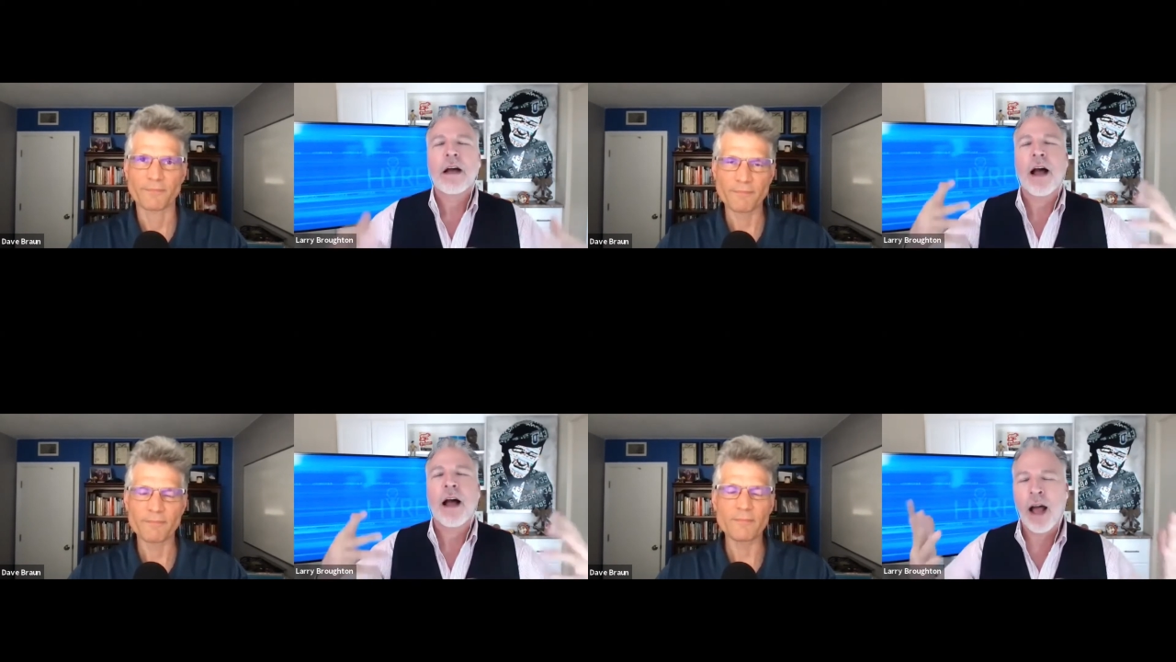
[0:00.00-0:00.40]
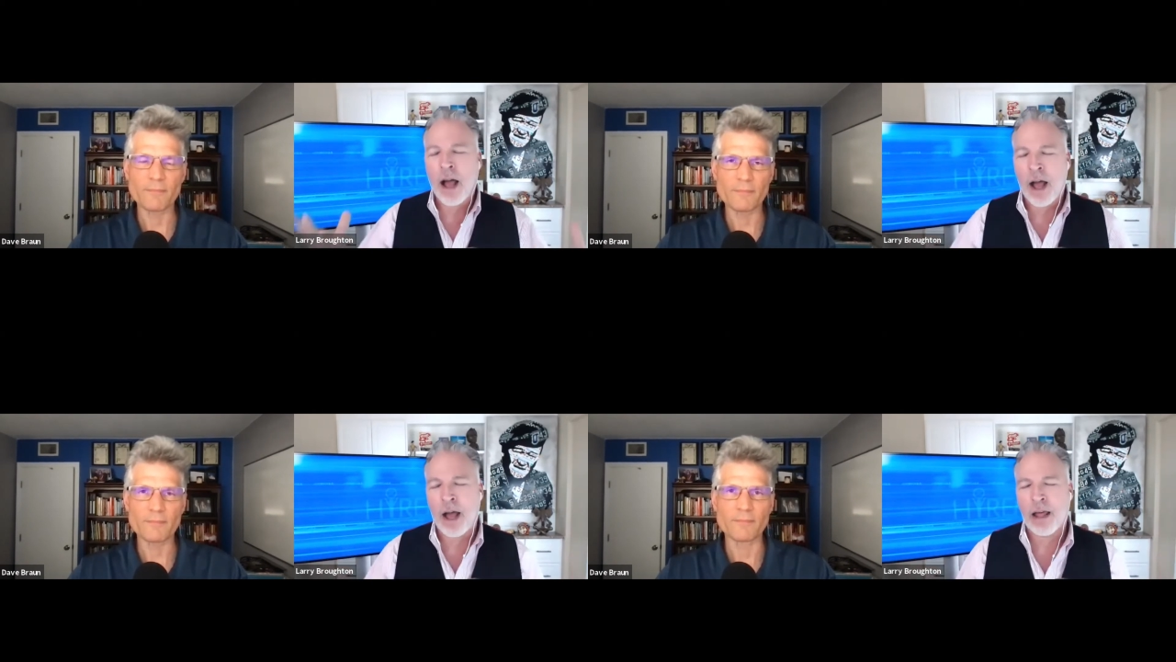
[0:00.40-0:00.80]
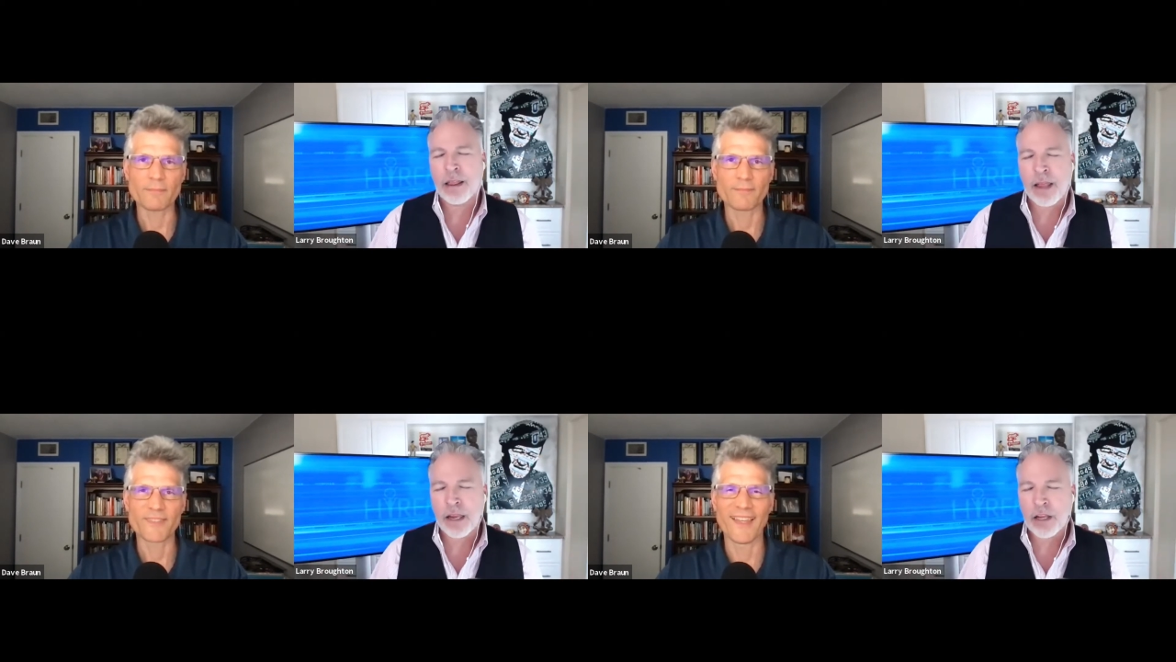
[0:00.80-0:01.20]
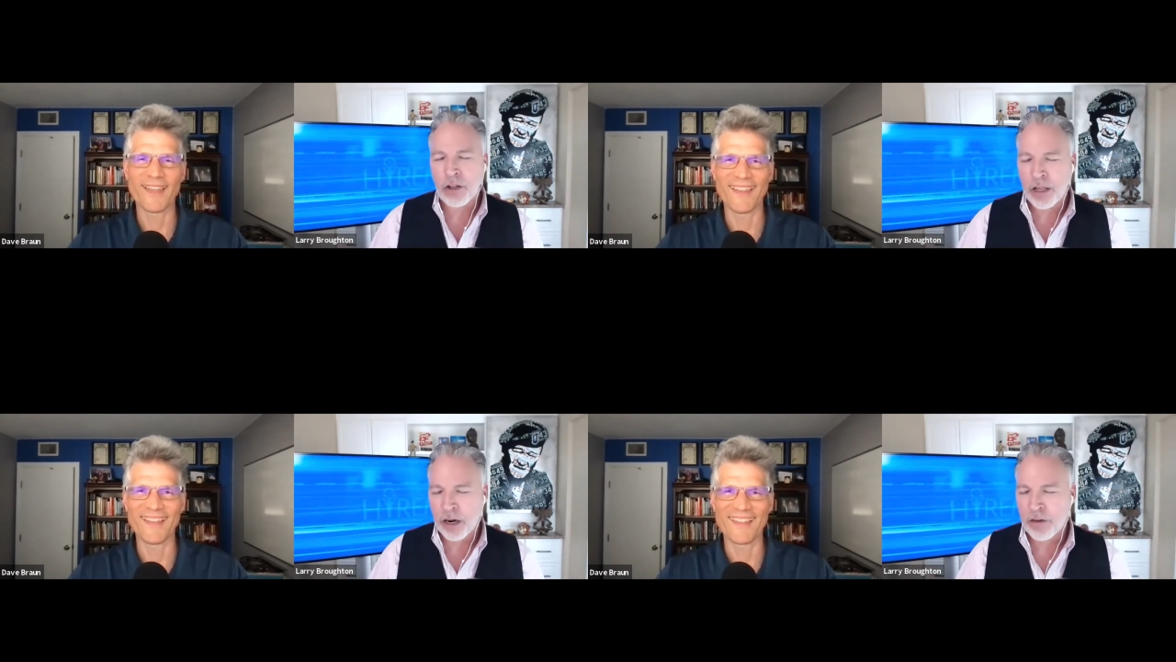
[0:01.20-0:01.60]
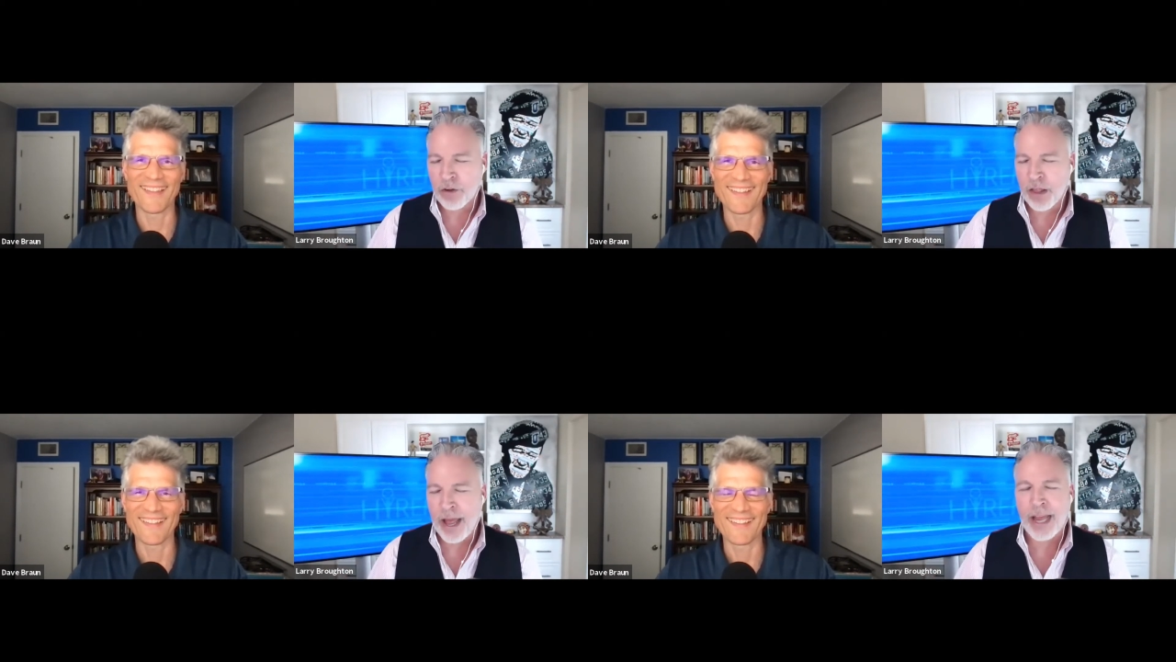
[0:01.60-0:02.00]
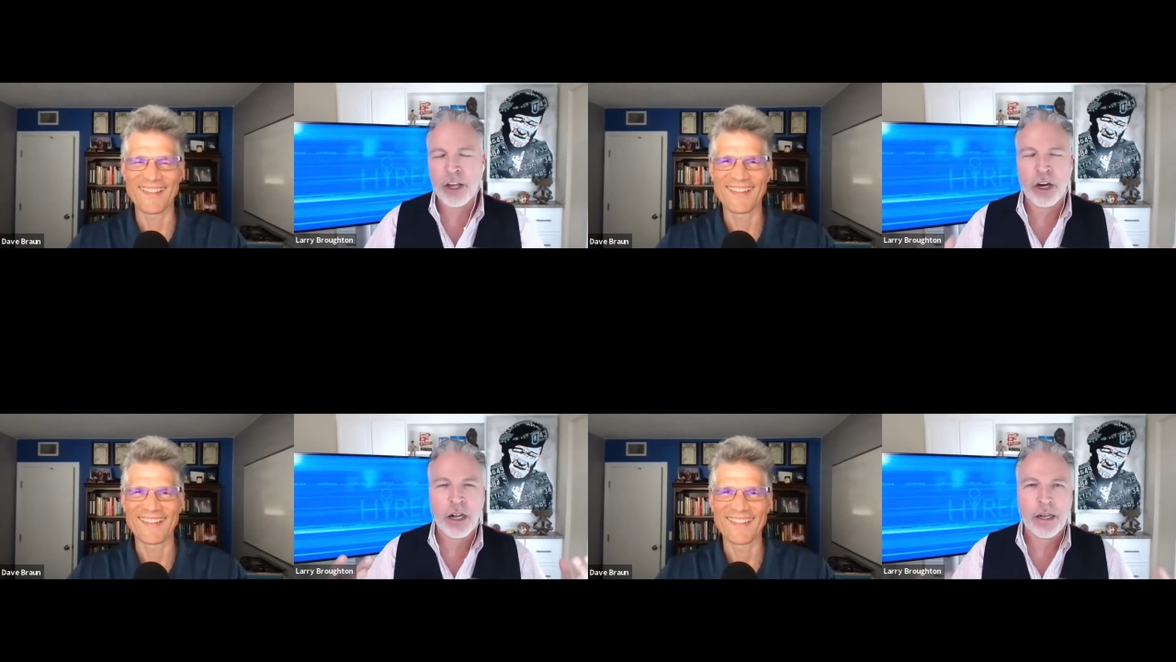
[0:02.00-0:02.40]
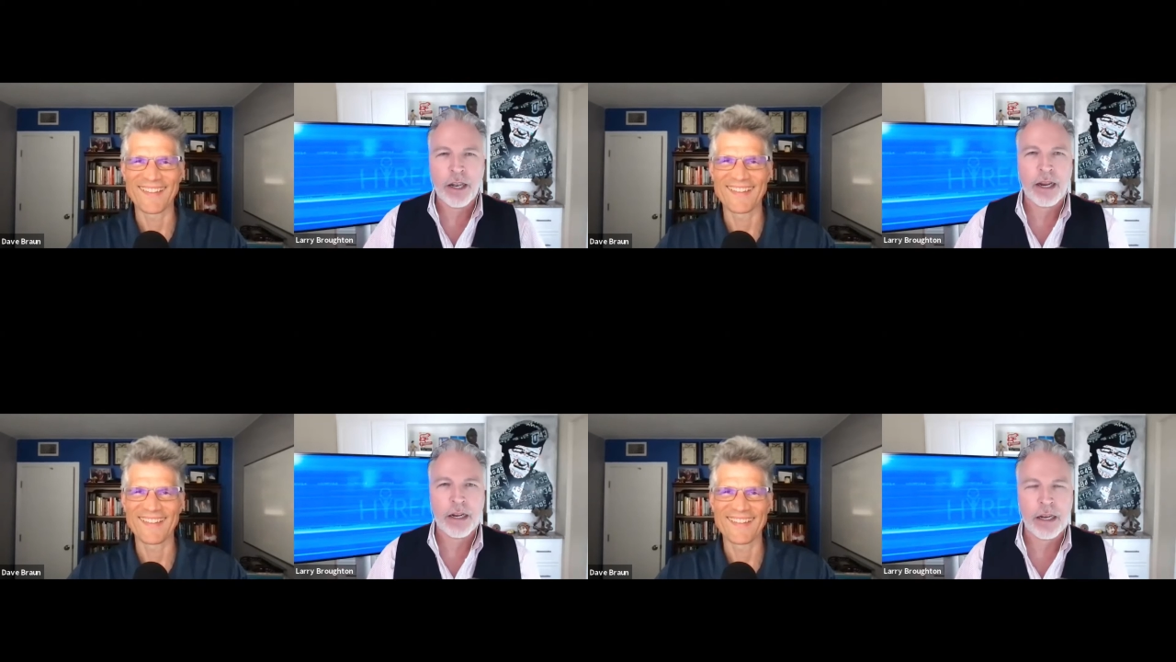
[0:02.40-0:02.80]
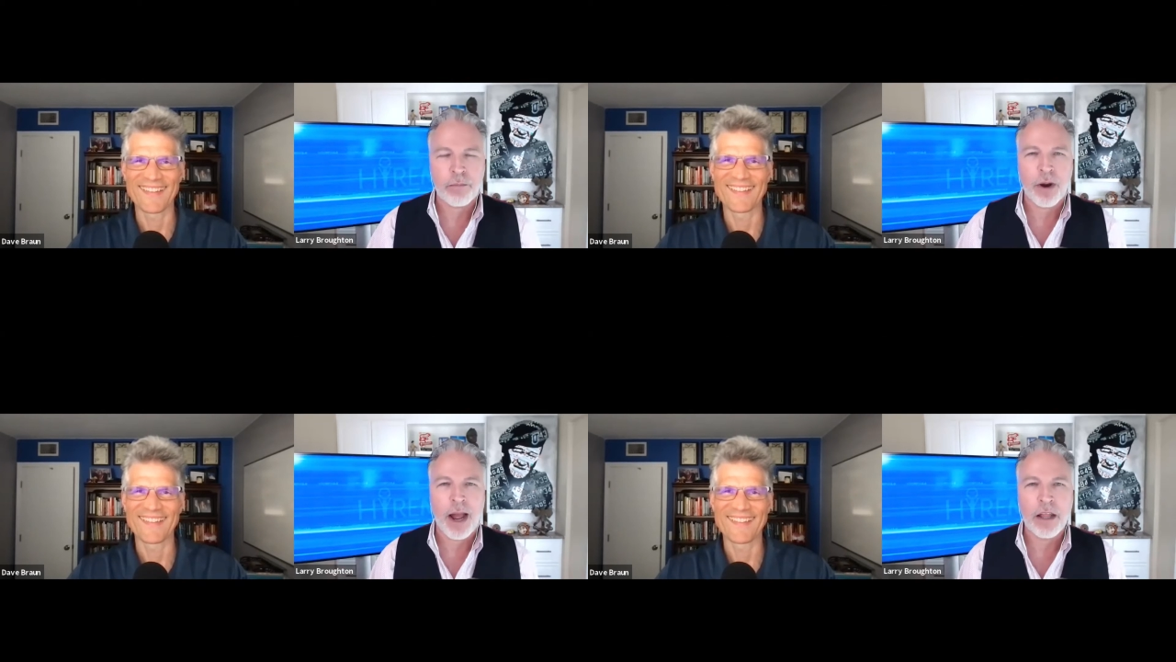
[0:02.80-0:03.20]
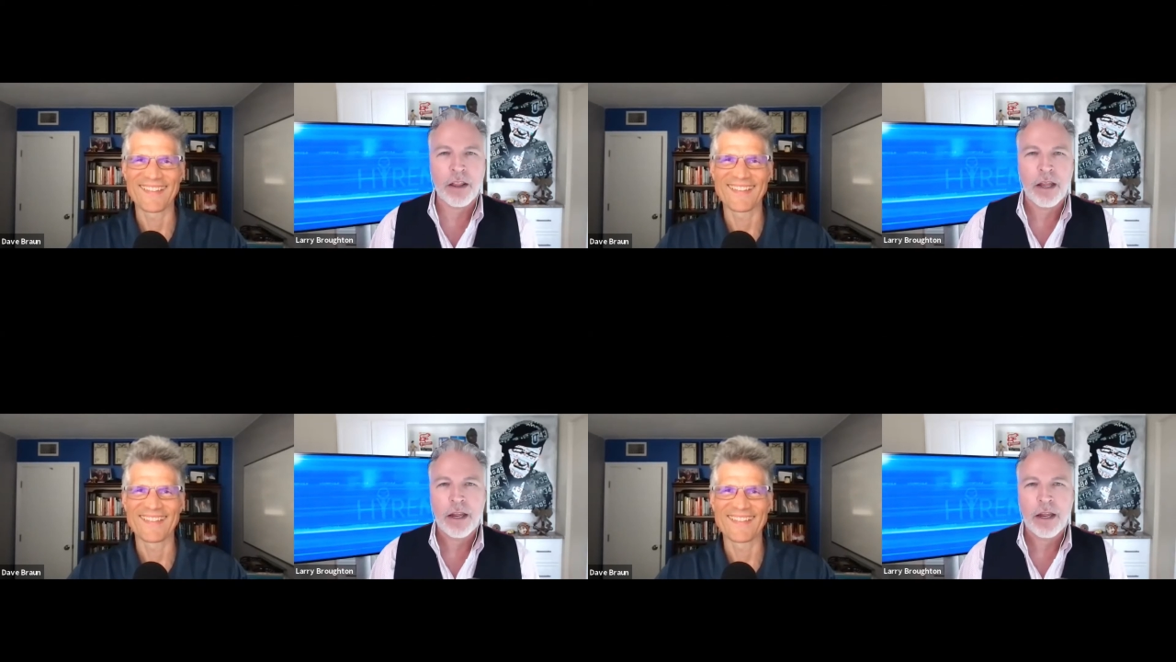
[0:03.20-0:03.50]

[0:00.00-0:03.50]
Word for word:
Speaker 1: Ah, thank you, Larry, for that. You're going to take a deep breath.